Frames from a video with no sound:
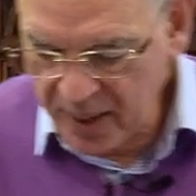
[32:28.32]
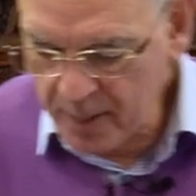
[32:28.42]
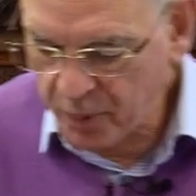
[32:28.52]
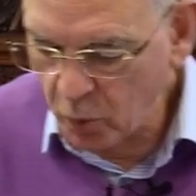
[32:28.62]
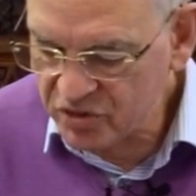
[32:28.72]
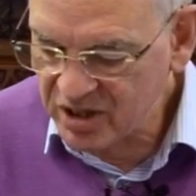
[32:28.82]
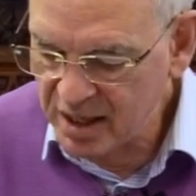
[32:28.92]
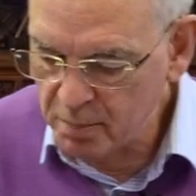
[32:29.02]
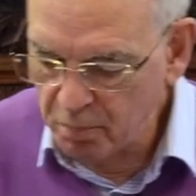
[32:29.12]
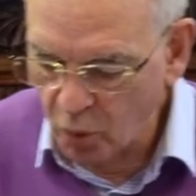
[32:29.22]
people would
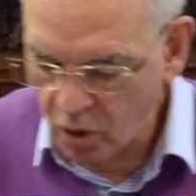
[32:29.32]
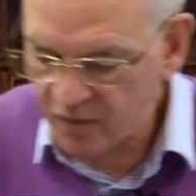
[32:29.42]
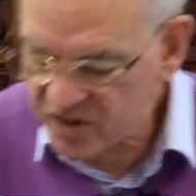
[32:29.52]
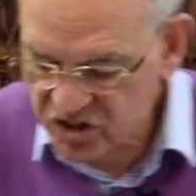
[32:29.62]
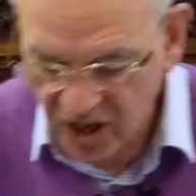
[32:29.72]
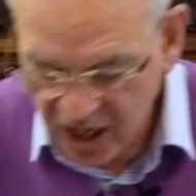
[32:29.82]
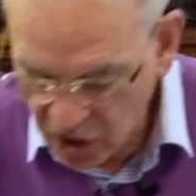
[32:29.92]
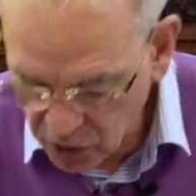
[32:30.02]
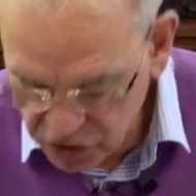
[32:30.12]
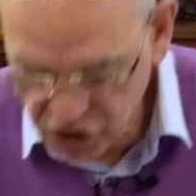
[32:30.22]
take more of a
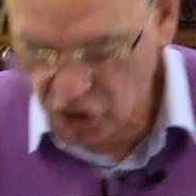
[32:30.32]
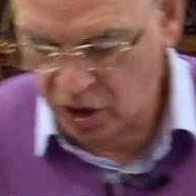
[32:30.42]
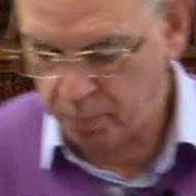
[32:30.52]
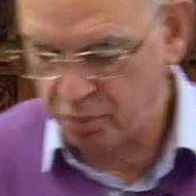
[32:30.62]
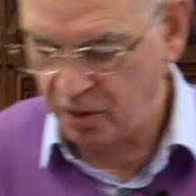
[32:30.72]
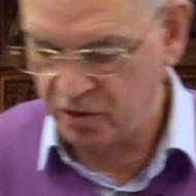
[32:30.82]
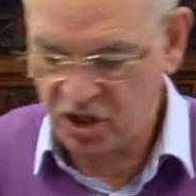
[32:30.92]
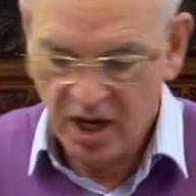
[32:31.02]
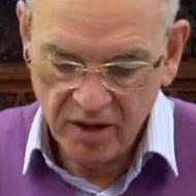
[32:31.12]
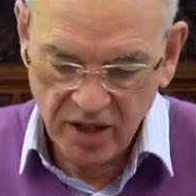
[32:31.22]
psychological
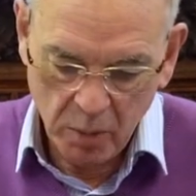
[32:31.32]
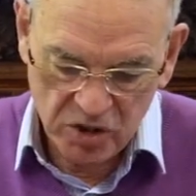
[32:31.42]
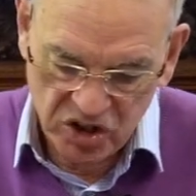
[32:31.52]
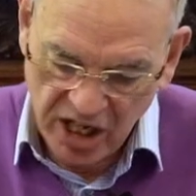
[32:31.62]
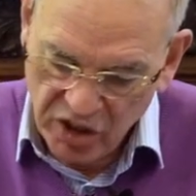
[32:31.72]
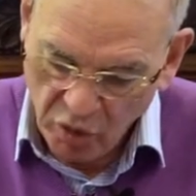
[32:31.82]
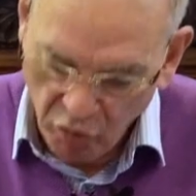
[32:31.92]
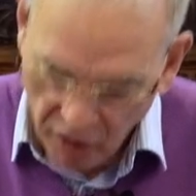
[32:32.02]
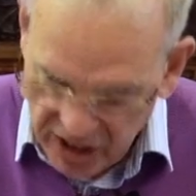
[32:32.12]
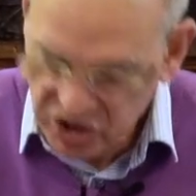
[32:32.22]
approach. They would say the
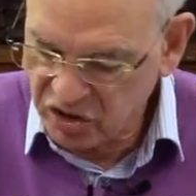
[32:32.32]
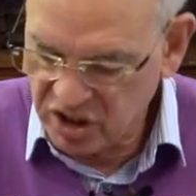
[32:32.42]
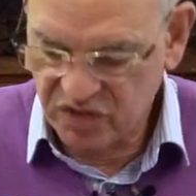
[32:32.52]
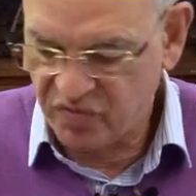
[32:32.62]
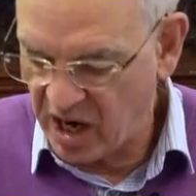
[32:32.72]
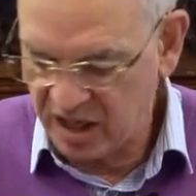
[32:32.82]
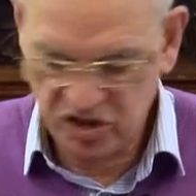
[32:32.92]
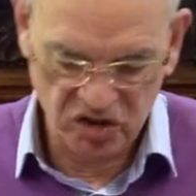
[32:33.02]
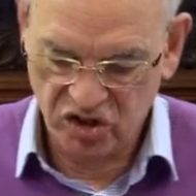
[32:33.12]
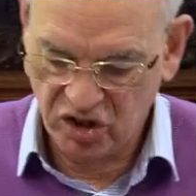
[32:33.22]
reason there's
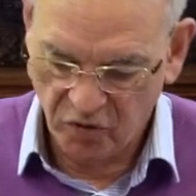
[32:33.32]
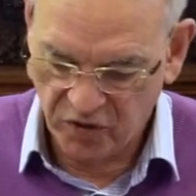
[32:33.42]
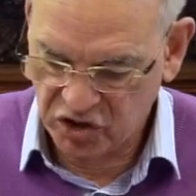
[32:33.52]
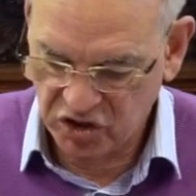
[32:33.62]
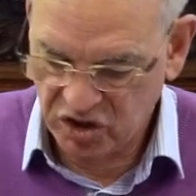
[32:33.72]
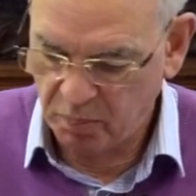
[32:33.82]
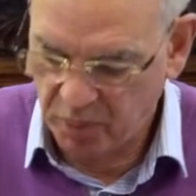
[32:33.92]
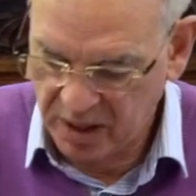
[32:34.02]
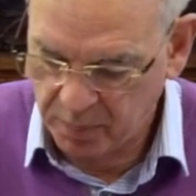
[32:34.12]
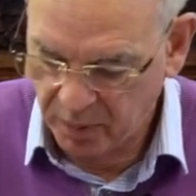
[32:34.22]
violence and selfishness in
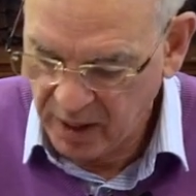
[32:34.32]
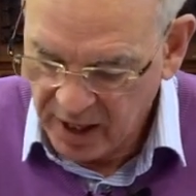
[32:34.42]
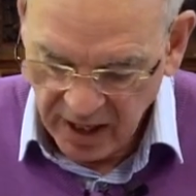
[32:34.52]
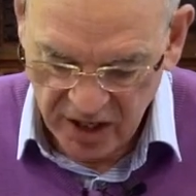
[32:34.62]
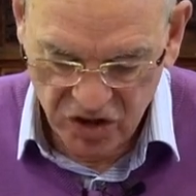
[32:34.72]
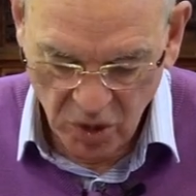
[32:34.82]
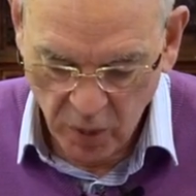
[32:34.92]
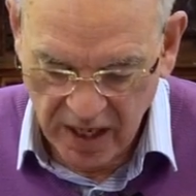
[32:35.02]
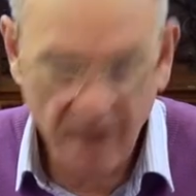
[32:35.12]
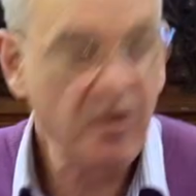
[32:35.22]
people is that
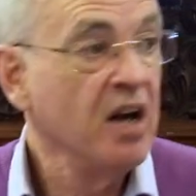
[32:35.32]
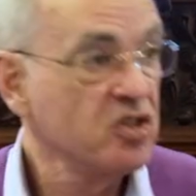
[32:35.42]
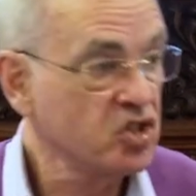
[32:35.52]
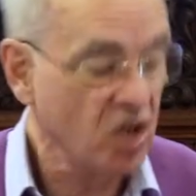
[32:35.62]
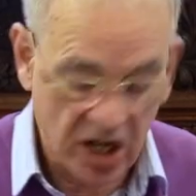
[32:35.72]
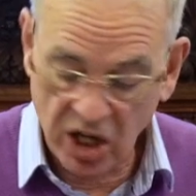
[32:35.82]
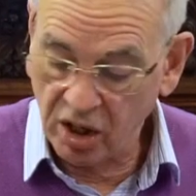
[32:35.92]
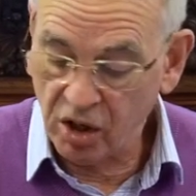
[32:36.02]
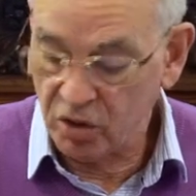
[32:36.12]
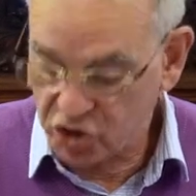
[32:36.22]
we have
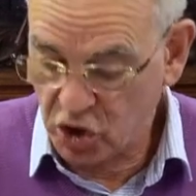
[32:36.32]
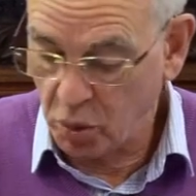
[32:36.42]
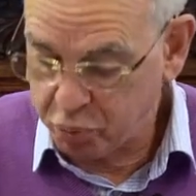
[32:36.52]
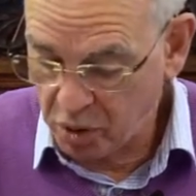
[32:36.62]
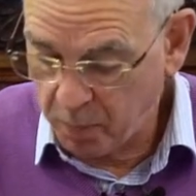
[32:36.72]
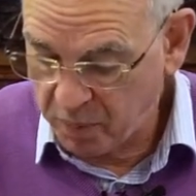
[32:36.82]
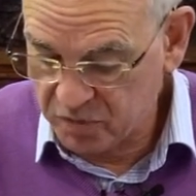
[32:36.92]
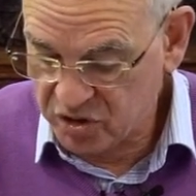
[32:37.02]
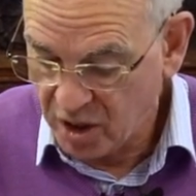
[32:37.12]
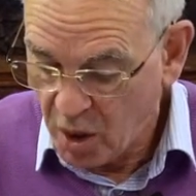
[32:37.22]
psychological
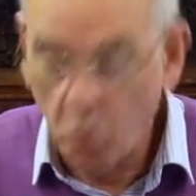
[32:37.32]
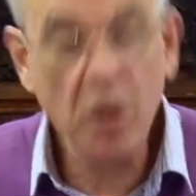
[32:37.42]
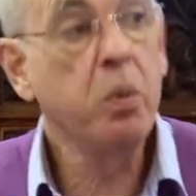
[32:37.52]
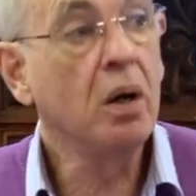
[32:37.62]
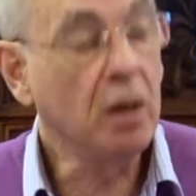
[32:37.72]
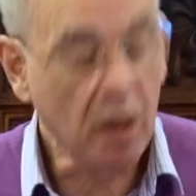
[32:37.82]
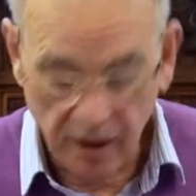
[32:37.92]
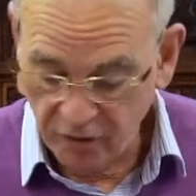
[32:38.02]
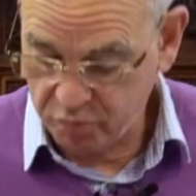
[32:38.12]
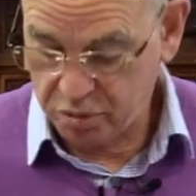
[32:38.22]
problems. We weren't
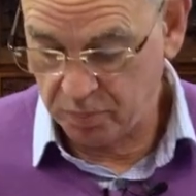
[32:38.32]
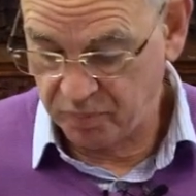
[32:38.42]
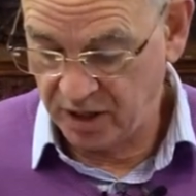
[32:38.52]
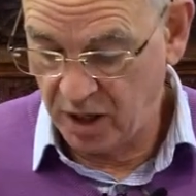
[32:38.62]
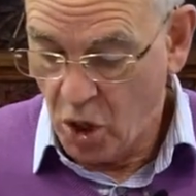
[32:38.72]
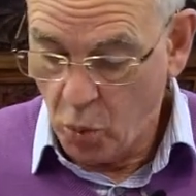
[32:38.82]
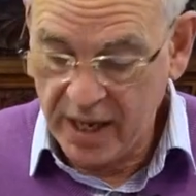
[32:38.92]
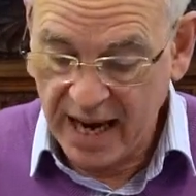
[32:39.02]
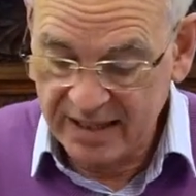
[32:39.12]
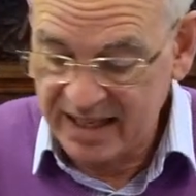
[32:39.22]
loved properly. We
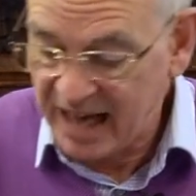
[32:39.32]
had